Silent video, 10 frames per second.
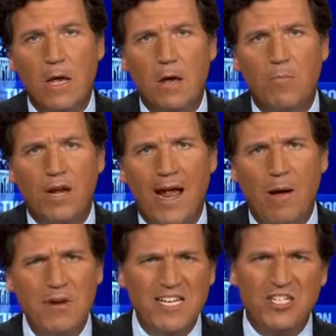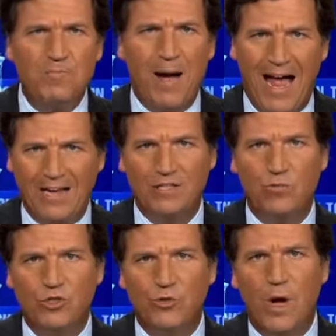But how many spies
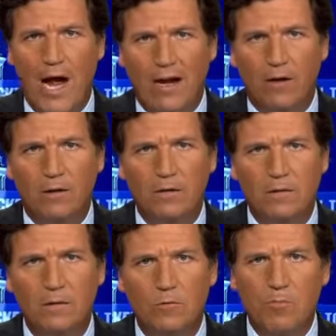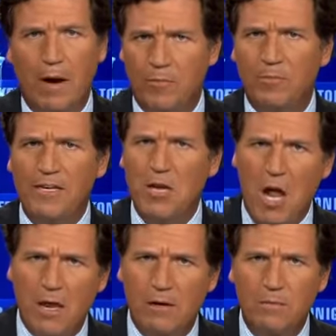would you hire? Well, probably
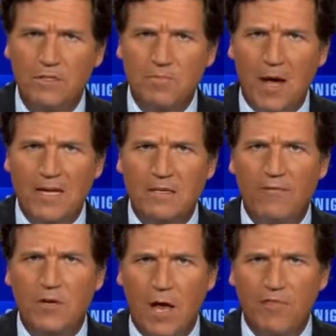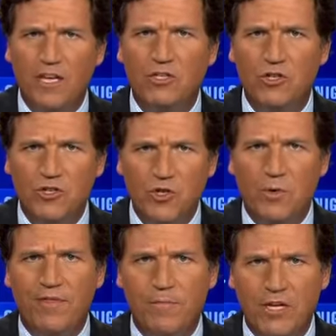none. Spies have nothing to do
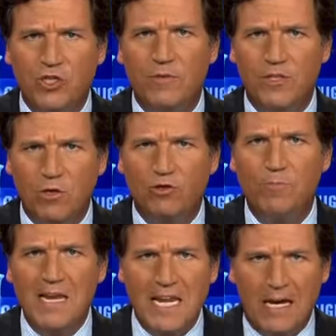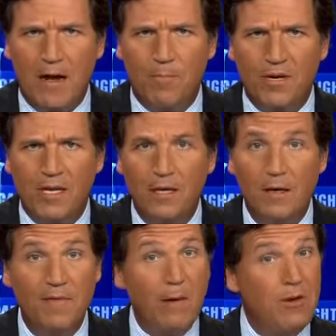with the mission of a social media company.
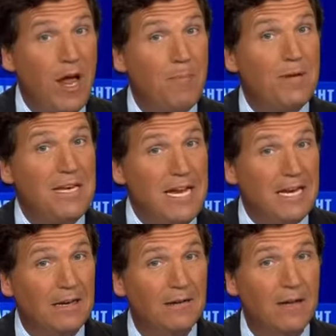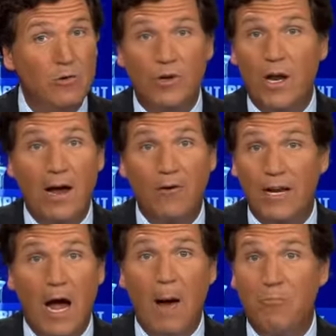They would not be needed, and you wouldn't hire
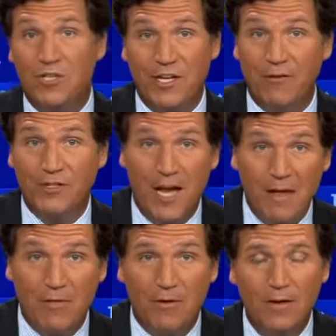any opera singers either.